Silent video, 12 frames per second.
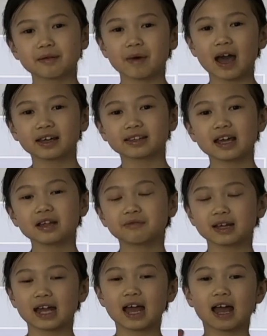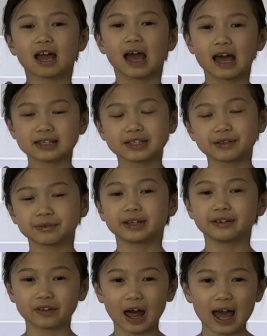Back then, we had to
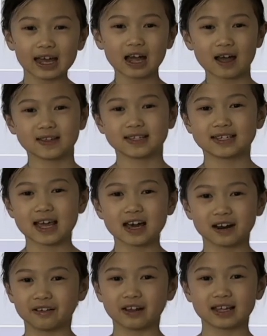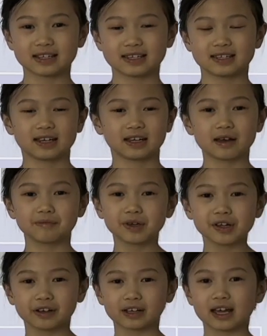rely on satellites to
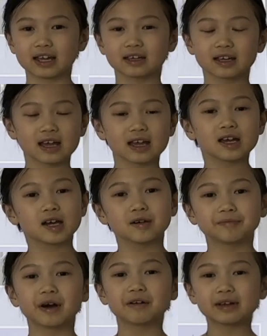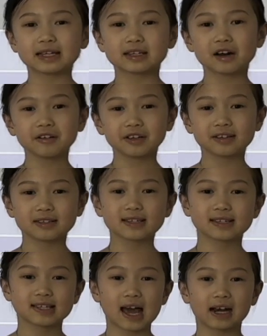communicate, but we don't use
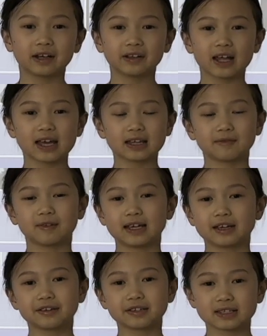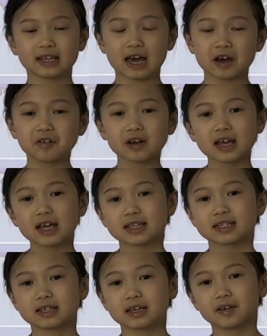the satellite we use now
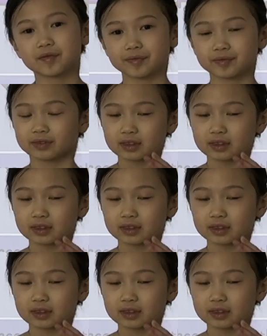to